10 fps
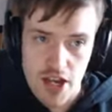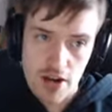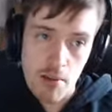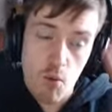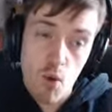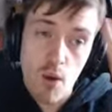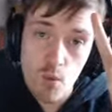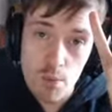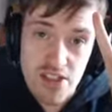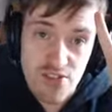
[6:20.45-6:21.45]
Number one
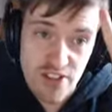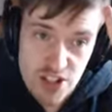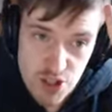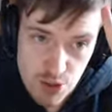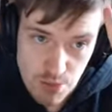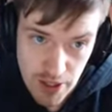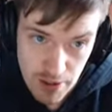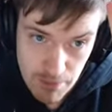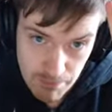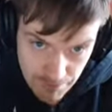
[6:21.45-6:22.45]
will be the vintage
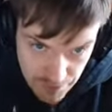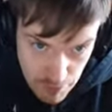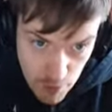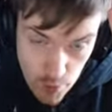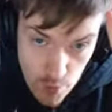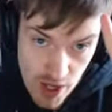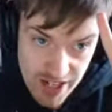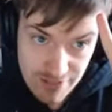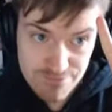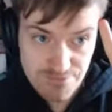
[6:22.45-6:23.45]
uh,
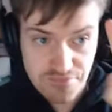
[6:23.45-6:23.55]
Pubelwagen.